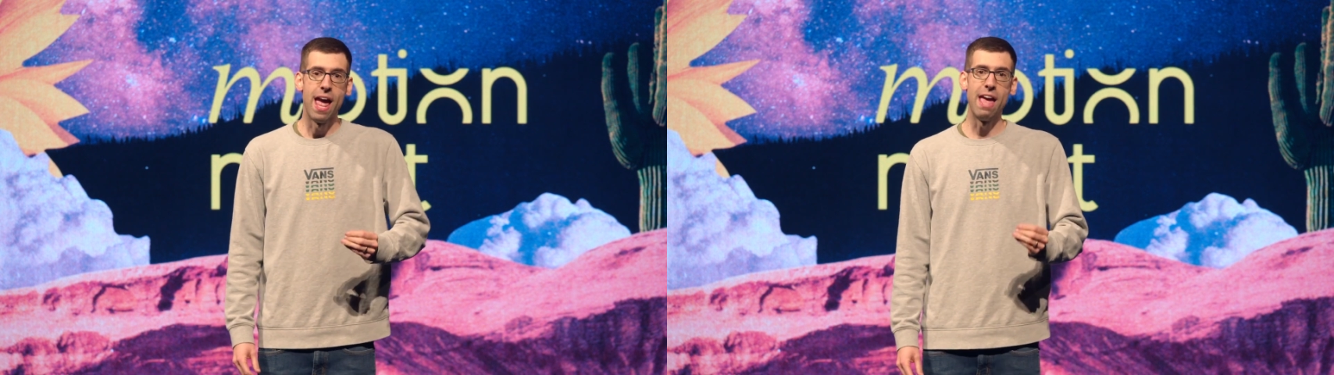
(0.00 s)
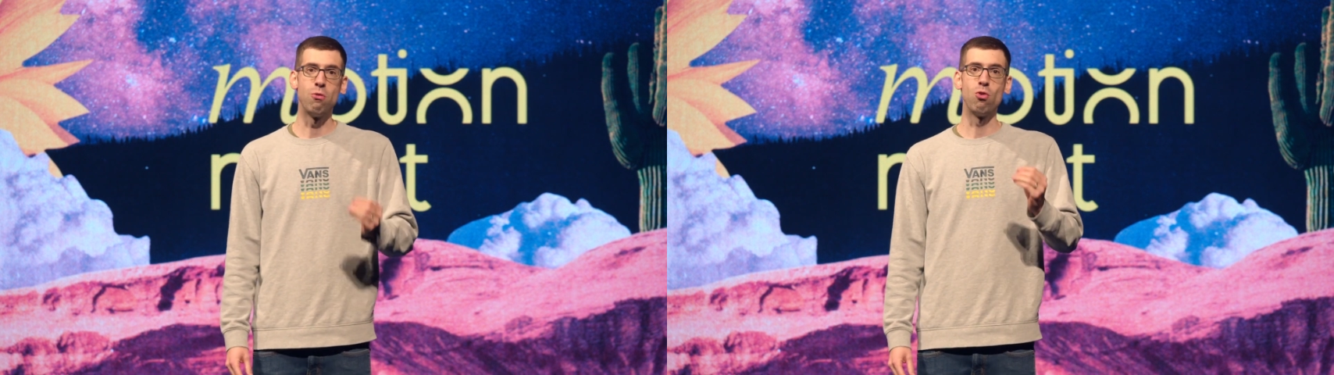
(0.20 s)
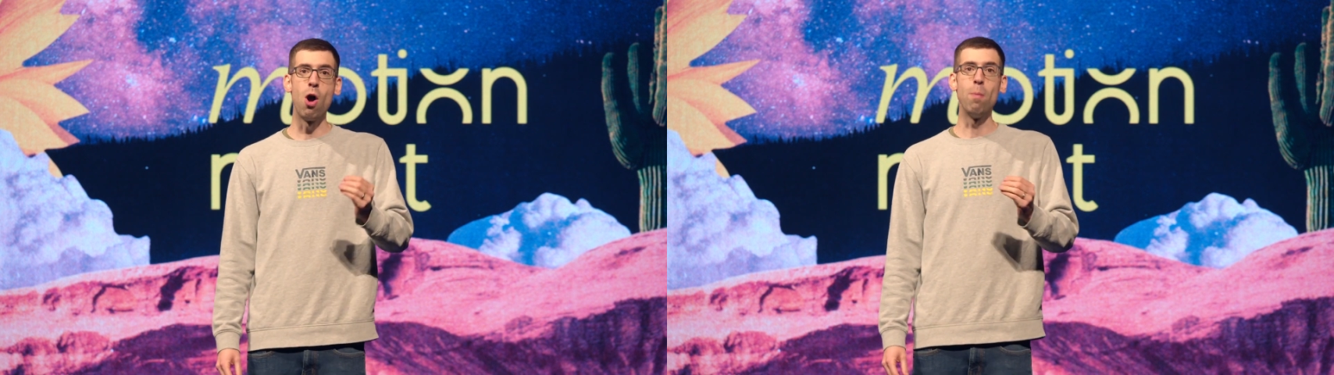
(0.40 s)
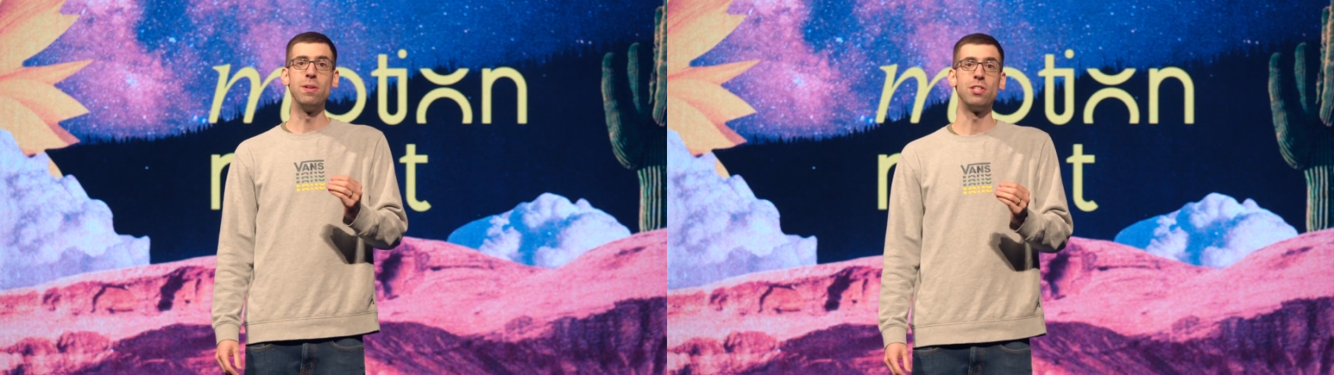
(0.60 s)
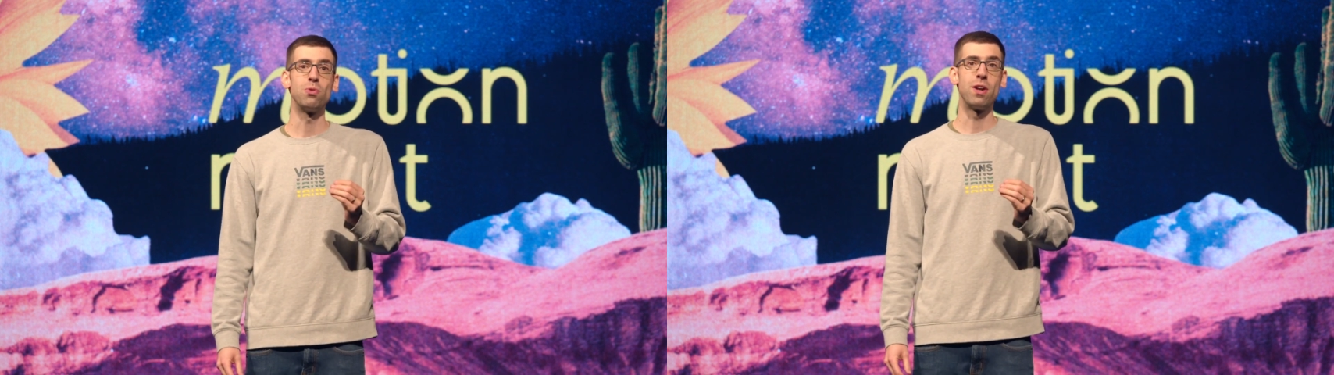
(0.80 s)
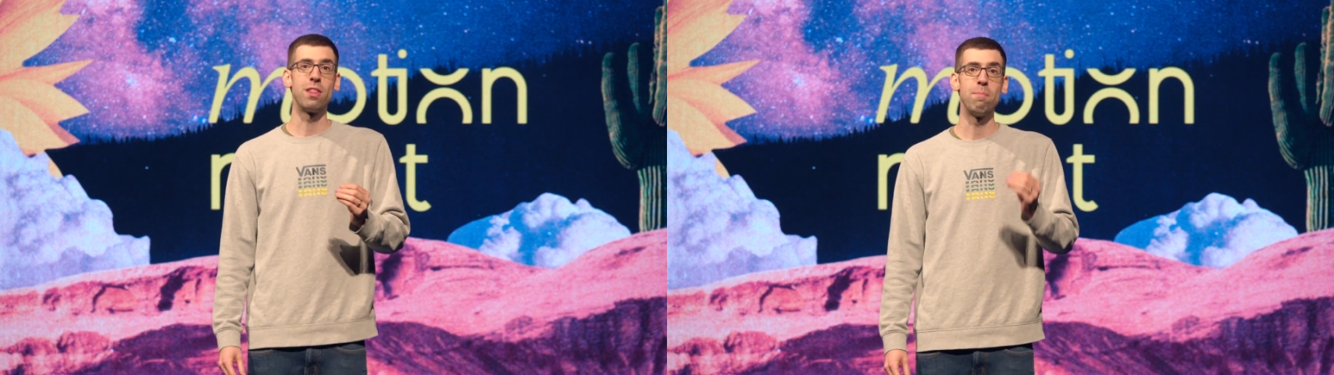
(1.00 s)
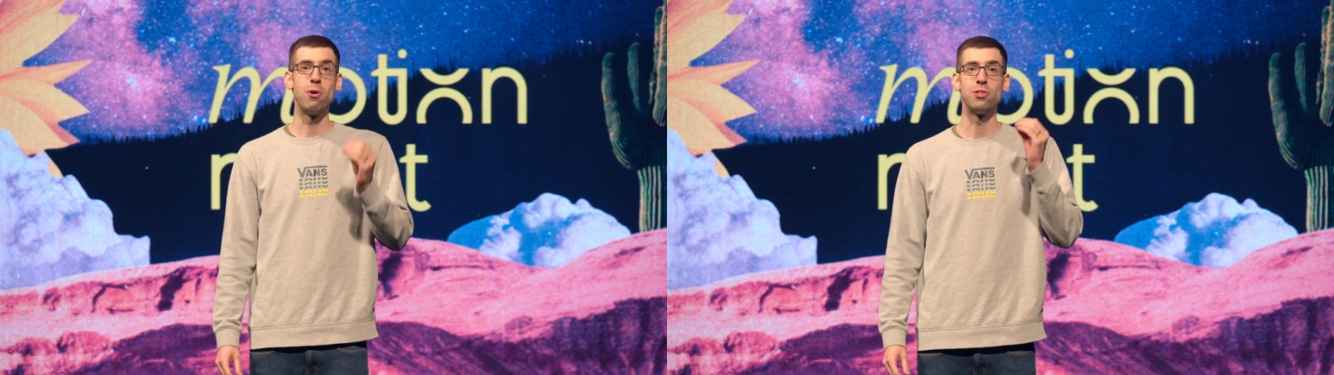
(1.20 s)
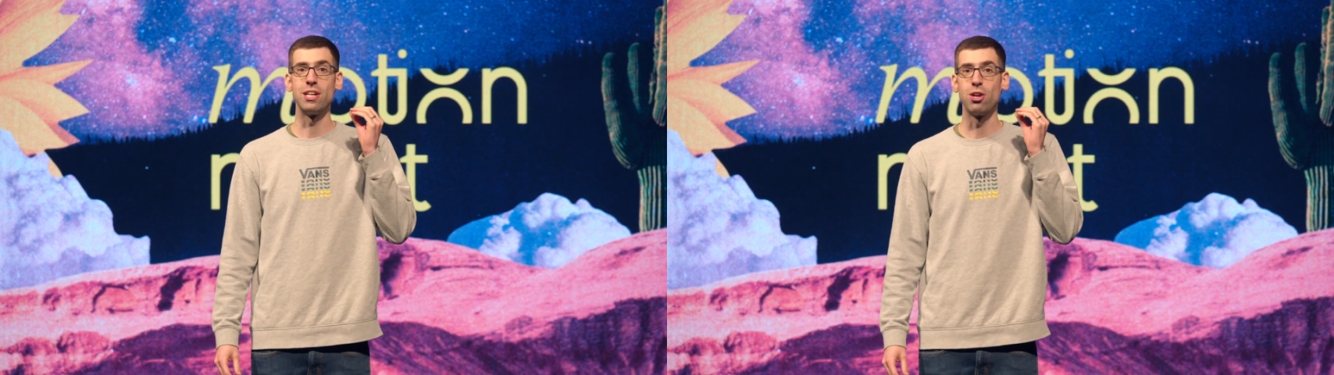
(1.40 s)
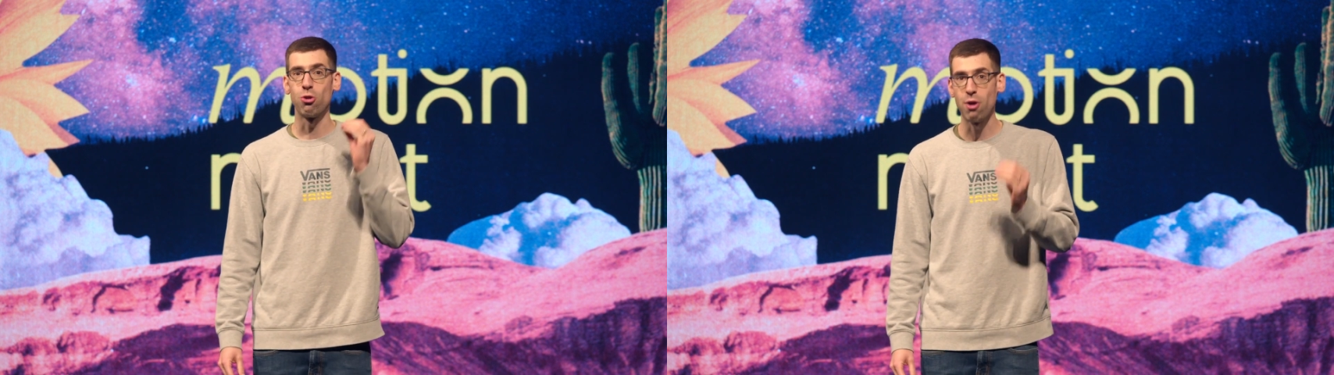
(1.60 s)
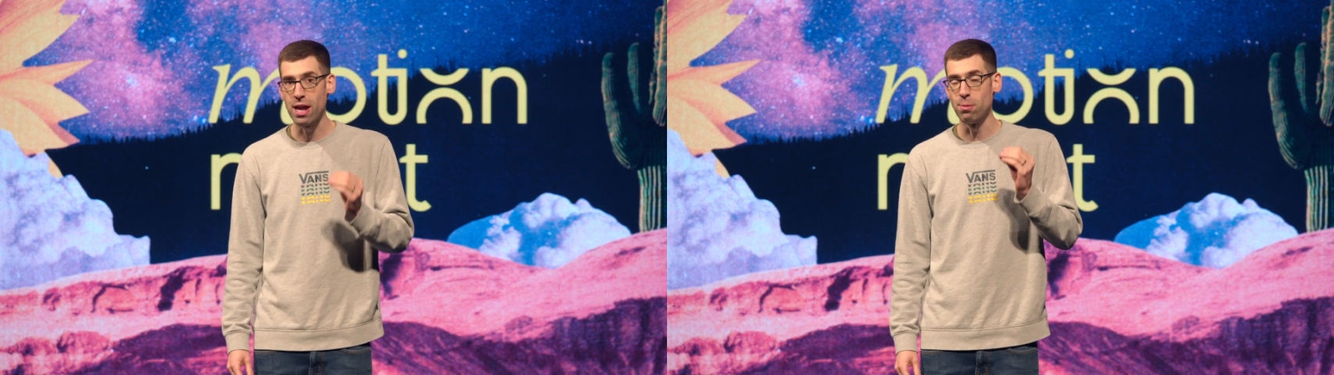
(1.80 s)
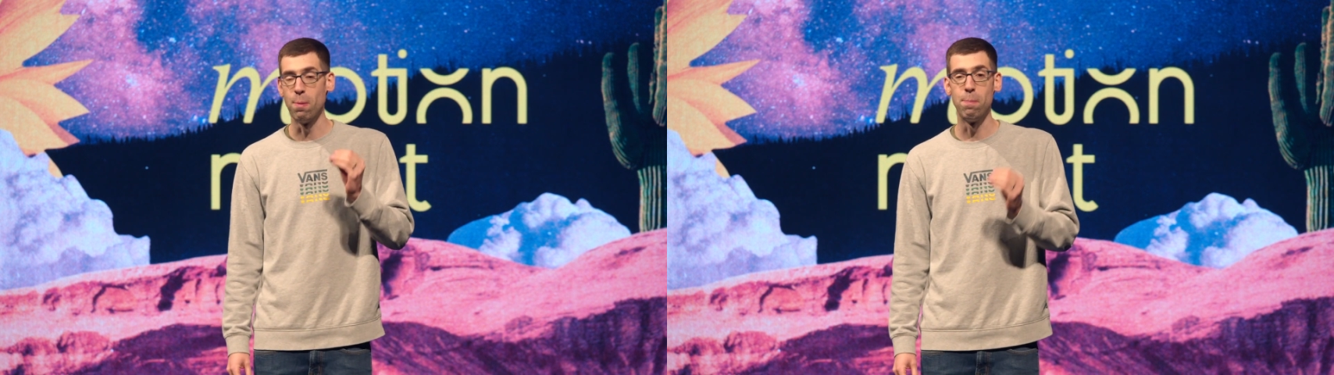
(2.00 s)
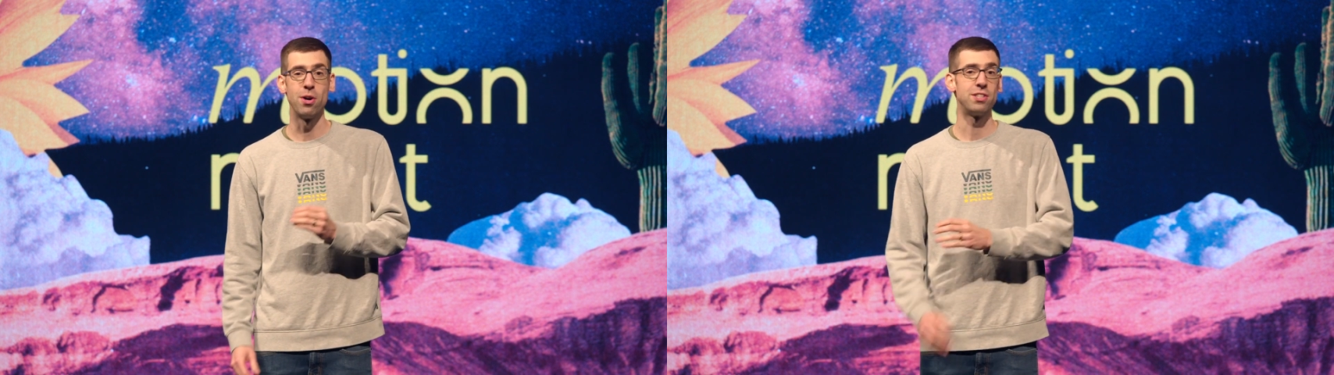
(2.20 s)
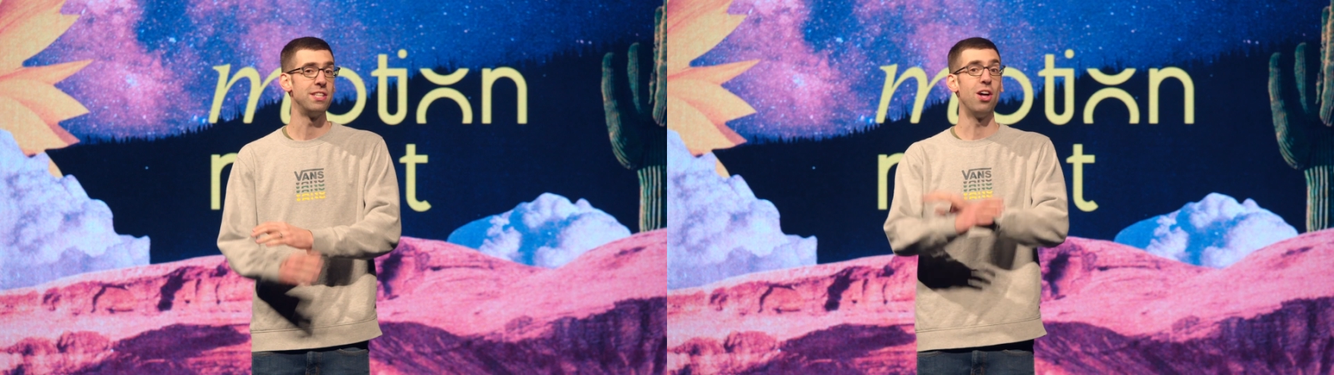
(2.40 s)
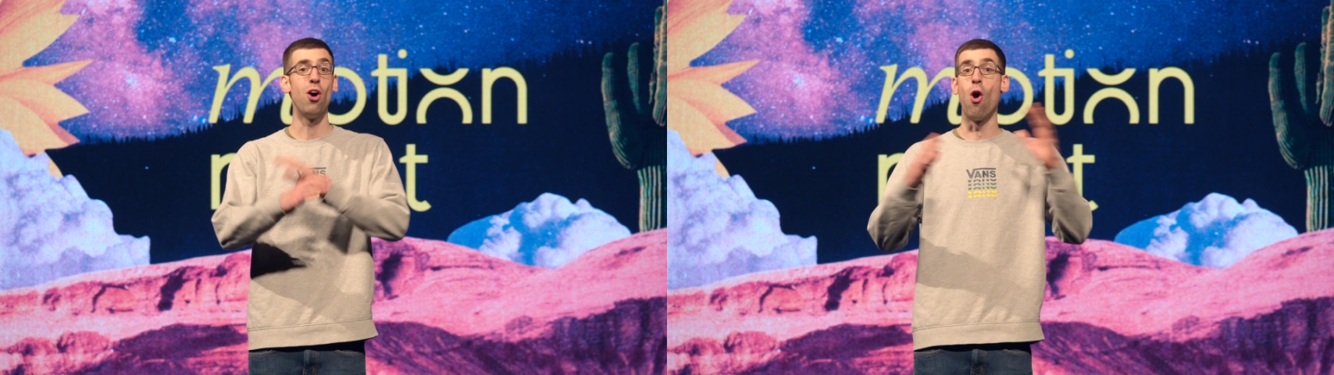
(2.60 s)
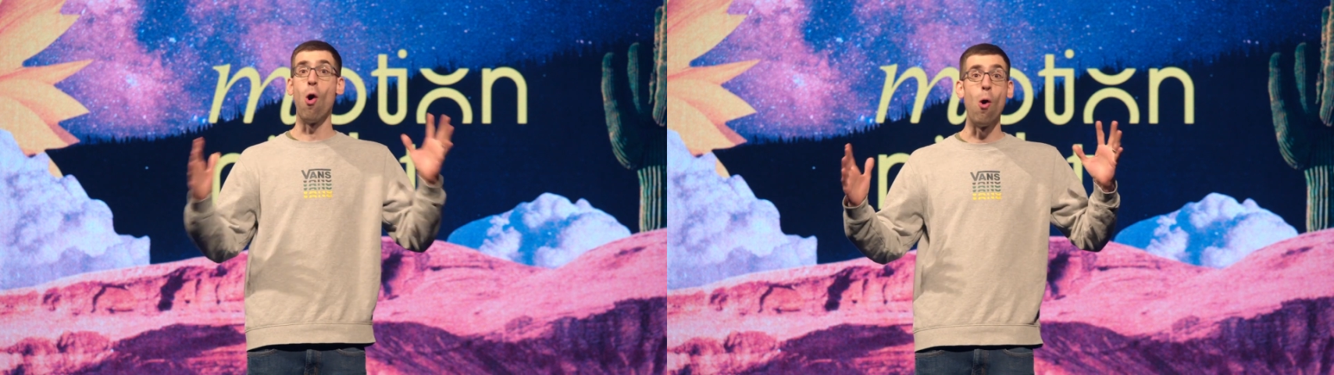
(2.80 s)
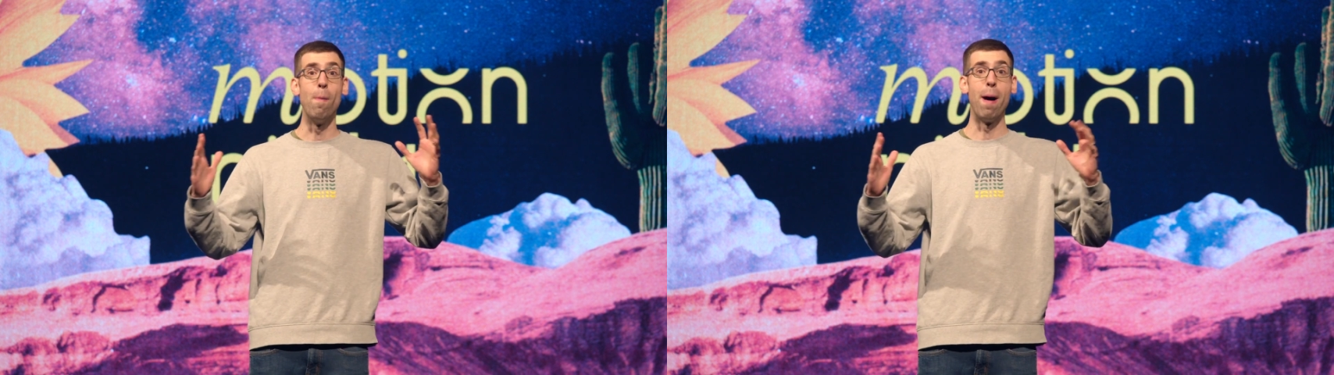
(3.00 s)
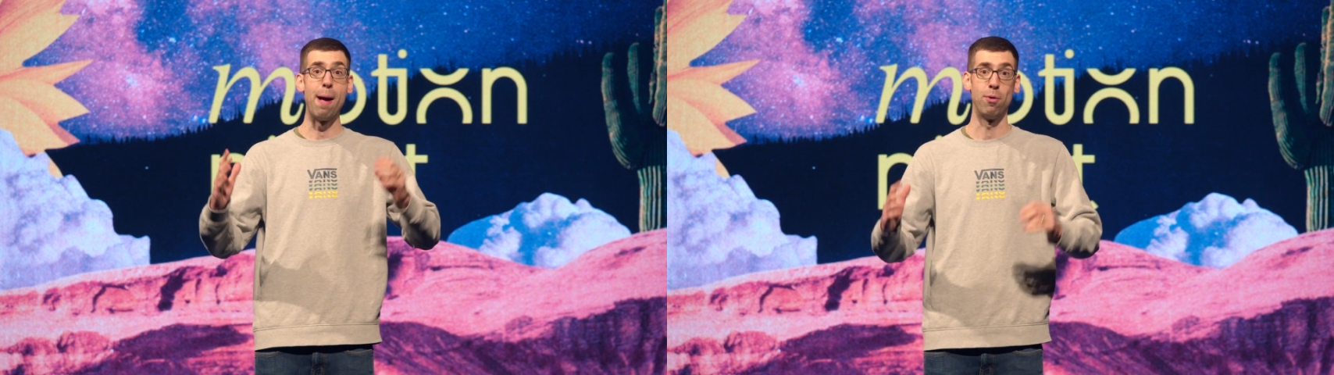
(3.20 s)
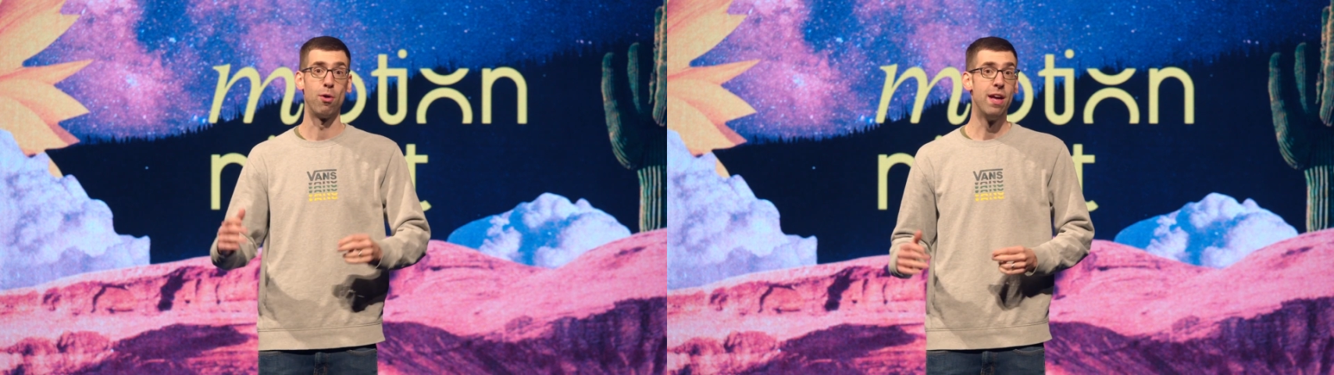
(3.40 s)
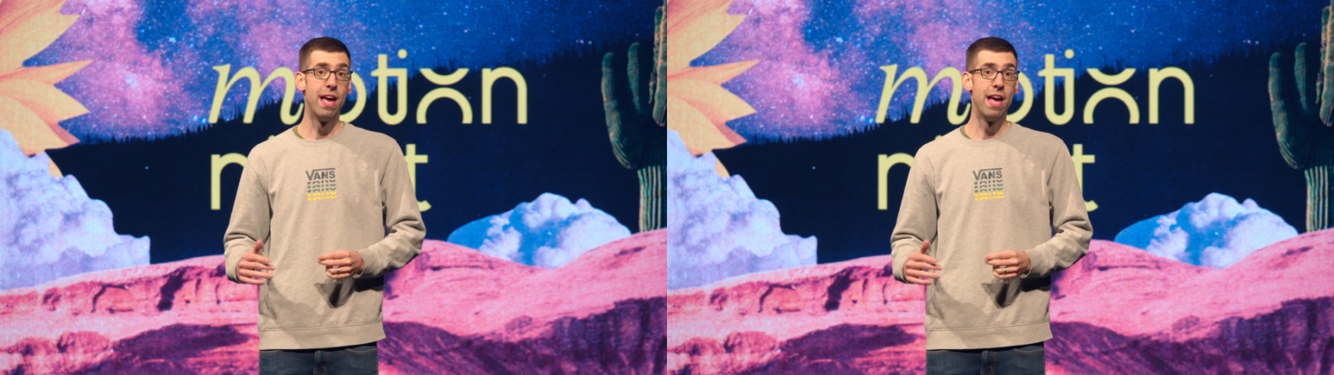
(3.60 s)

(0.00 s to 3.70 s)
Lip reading: And Romans is one of the most incredible books in the whole Bible.